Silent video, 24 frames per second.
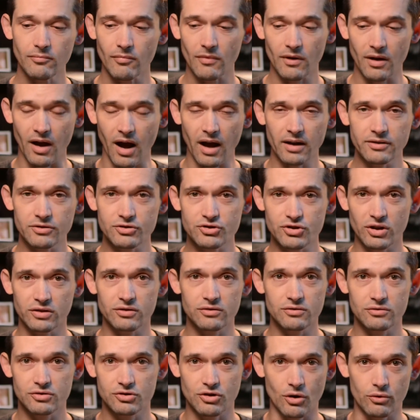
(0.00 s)
God
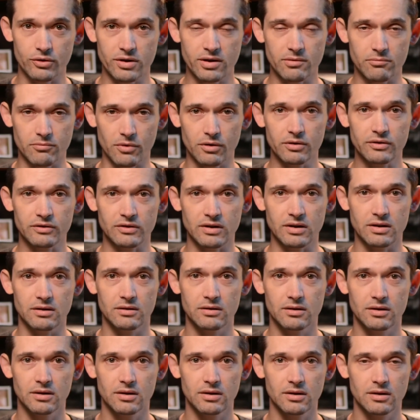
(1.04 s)
just showed him mercy.
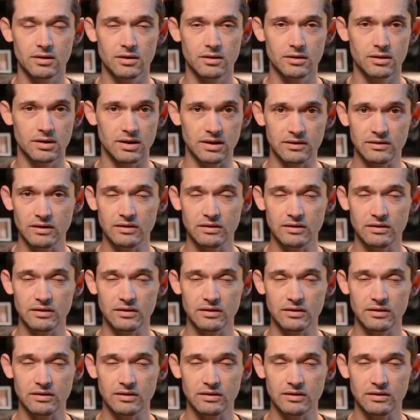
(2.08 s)
He's